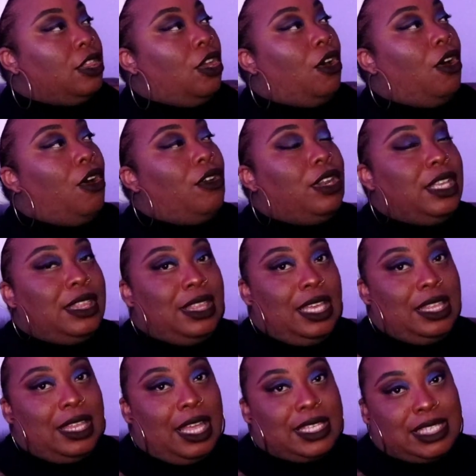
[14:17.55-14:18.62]
The only
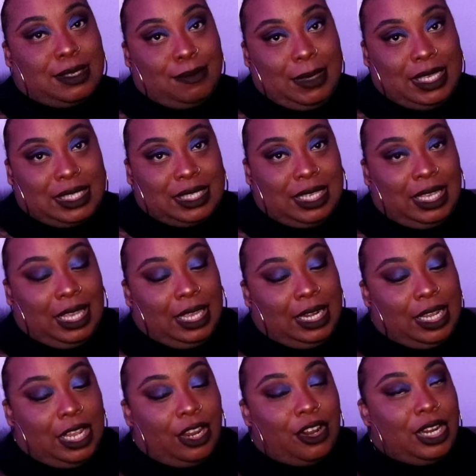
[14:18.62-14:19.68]
thing that's missing
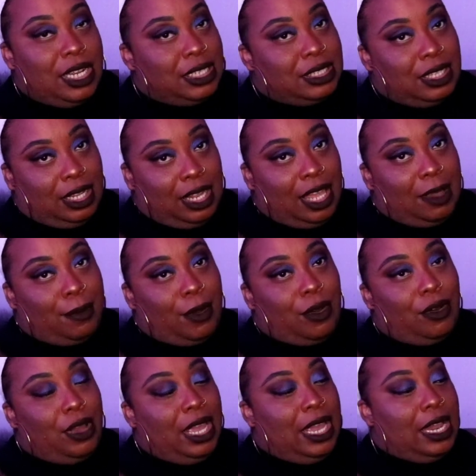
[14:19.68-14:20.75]
in here is the clay
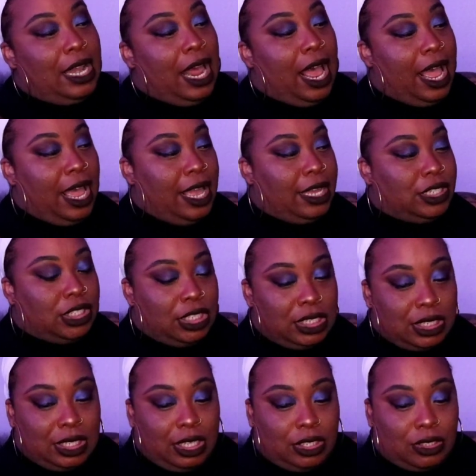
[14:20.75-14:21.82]
bowl. And I
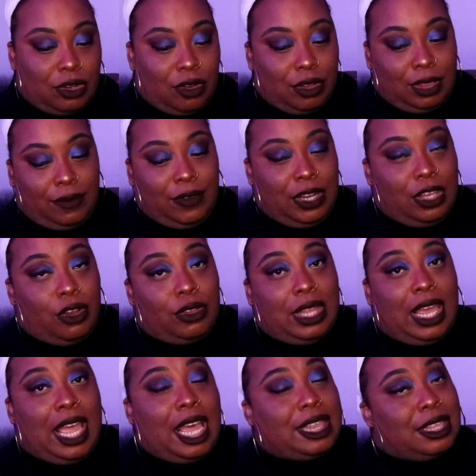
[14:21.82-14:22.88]
just looked on the video
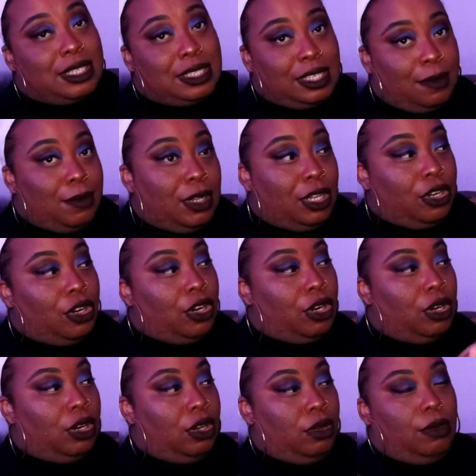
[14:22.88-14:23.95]
that had the
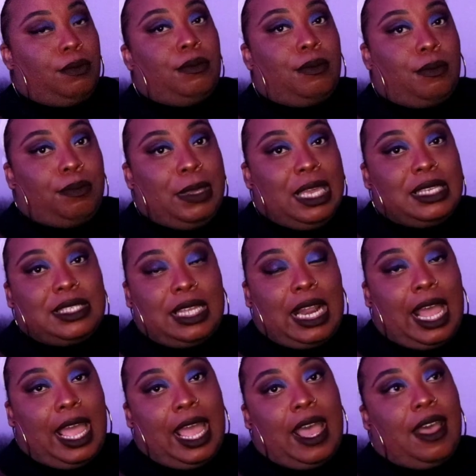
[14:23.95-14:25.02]
similar piece that
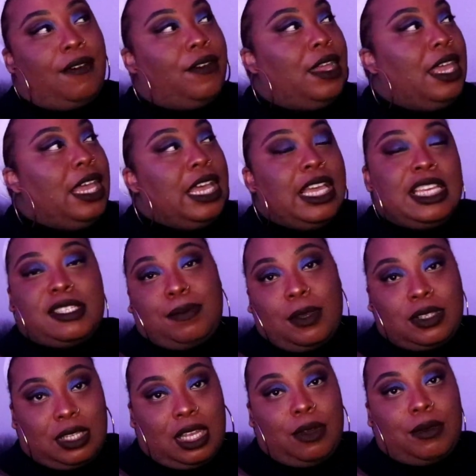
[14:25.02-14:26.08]
I have. It's
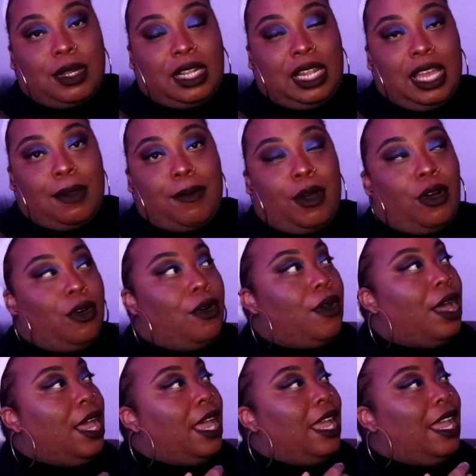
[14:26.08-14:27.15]
supposed to come with a clay
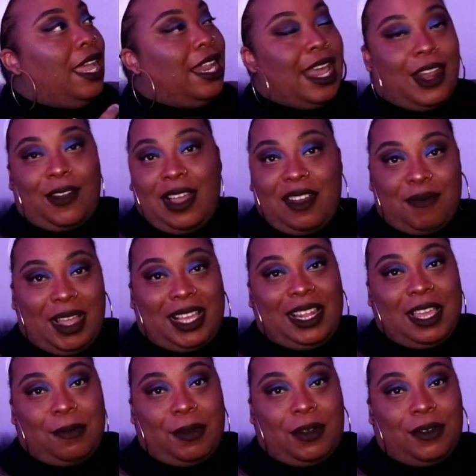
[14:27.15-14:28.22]
bowl, and I don't have my
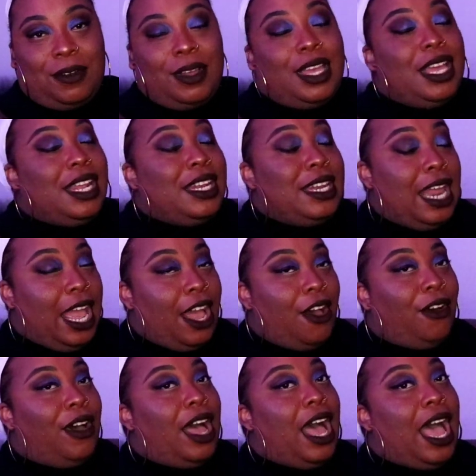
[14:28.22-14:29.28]
clay bowl.
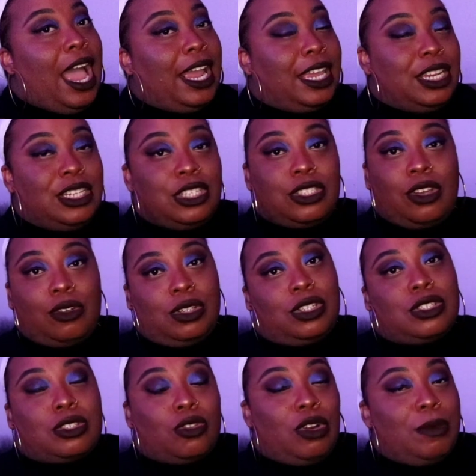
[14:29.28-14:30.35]
Now, I can just go to
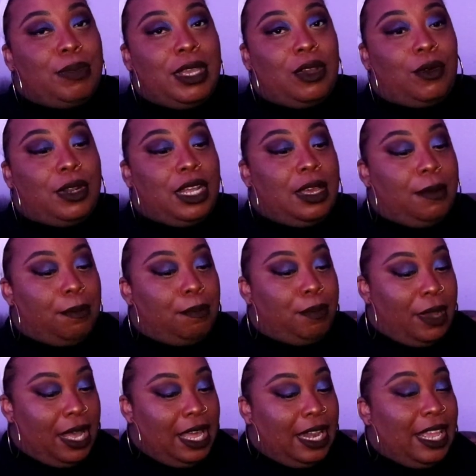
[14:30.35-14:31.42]
the store and pick one up,
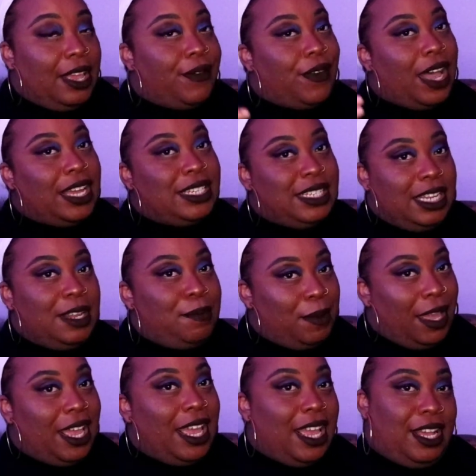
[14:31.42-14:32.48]
but if I did
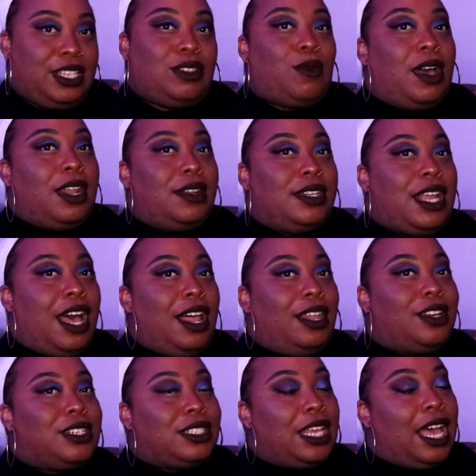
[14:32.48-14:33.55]
pay X amount of
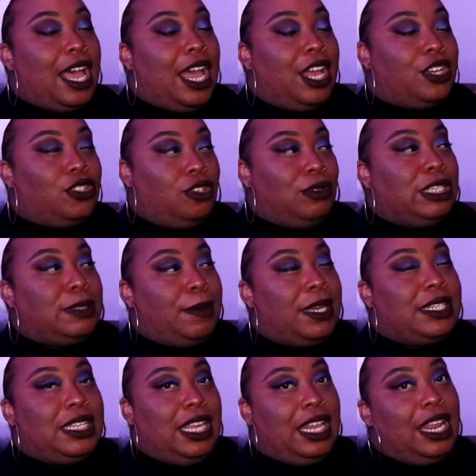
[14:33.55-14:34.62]
dollars, I do
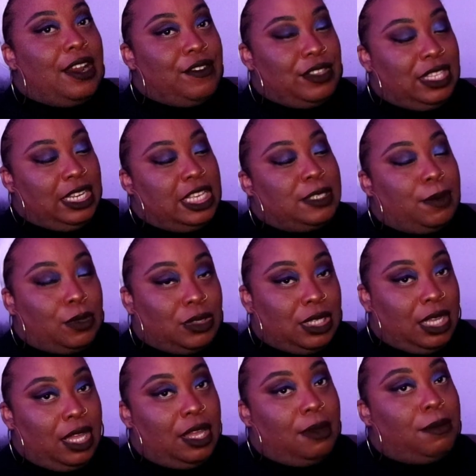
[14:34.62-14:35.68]
expect to get everything that's supposed
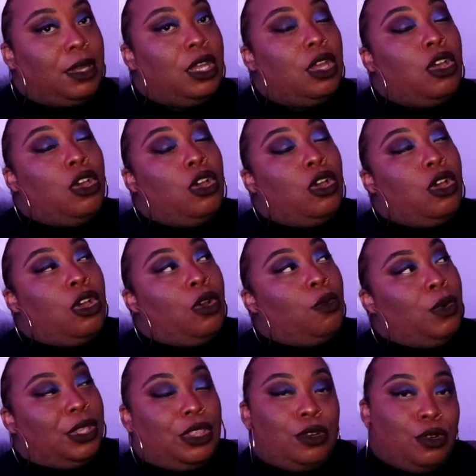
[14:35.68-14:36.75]
to come
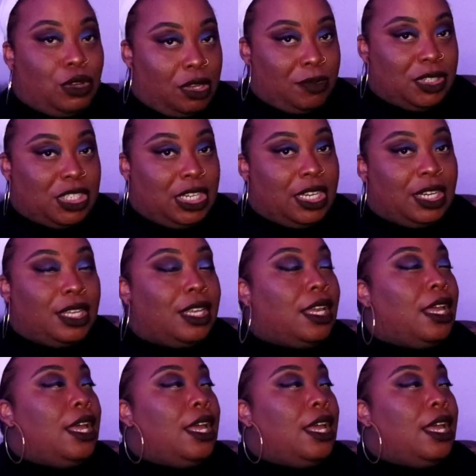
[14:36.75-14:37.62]
with the hookah machine.